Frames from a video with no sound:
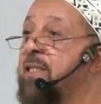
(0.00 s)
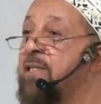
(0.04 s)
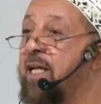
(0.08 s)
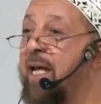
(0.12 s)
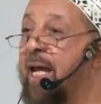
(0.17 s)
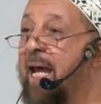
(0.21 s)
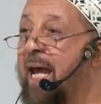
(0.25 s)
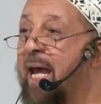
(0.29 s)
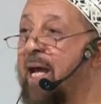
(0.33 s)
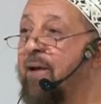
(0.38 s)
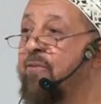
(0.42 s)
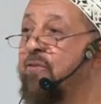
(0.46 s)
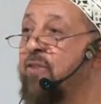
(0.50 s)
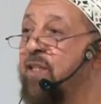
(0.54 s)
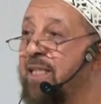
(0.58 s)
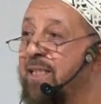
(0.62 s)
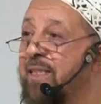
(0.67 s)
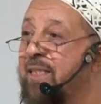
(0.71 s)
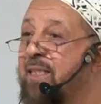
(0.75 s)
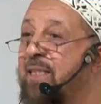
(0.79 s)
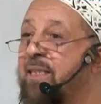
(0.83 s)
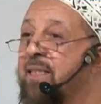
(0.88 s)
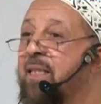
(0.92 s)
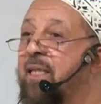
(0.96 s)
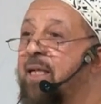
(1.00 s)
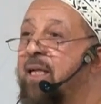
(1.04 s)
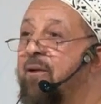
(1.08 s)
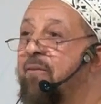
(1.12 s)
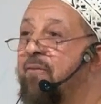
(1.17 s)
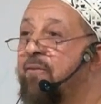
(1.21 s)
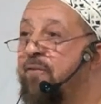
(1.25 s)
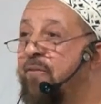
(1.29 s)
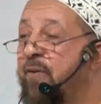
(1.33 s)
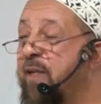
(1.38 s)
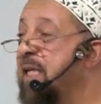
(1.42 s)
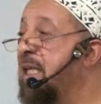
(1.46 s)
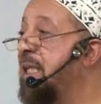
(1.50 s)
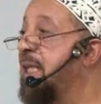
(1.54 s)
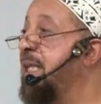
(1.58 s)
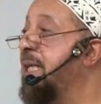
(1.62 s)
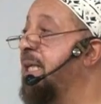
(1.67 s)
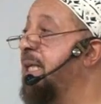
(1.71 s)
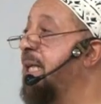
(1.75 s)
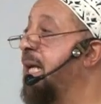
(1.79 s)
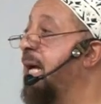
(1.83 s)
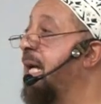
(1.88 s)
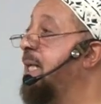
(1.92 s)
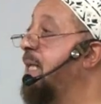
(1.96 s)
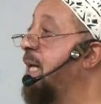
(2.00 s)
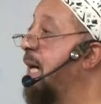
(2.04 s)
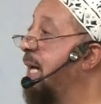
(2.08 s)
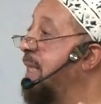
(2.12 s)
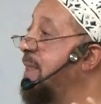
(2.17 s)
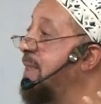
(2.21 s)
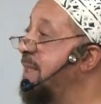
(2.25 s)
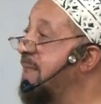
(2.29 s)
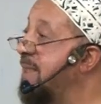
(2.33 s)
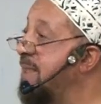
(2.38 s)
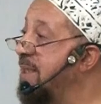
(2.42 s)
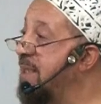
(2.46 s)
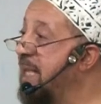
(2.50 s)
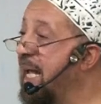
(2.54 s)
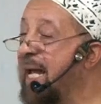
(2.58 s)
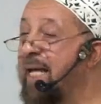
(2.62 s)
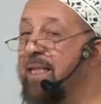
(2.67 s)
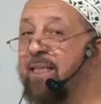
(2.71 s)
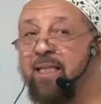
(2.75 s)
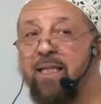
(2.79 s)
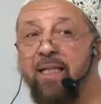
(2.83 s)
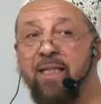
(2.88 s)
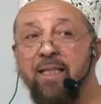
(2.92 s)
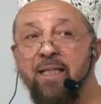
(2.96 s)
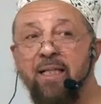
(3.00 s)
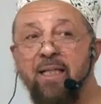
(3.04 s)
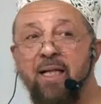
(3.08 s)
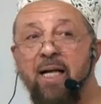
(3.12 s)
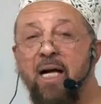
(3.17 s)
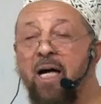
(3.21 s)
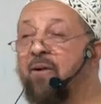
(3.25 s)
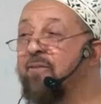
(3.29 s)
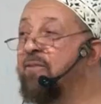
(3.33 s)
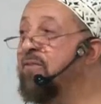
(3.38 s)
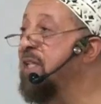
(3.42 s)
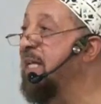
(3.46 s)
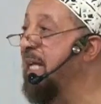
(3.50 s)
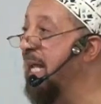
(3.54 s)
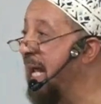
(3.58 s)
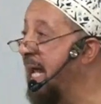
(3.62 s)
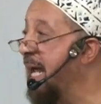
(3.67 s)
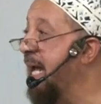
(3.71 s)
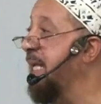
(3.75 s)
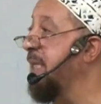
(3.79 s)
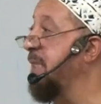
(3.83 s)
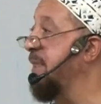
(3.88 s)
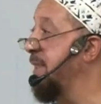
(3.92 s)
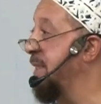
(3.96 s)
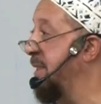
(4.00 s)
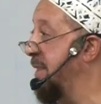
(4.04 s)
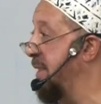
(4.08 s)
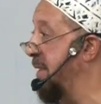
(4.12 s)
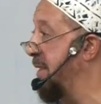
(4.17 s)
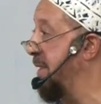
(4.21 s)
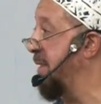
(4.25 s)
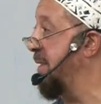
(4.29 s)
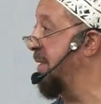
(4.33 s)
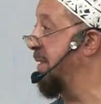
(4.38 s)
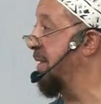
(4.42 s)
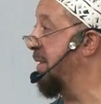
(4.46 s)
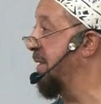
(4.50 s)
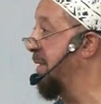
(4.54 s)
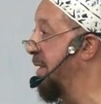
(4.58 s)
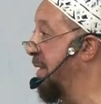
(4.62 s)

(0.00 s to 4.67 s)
to have this feeling and understanding of the ants.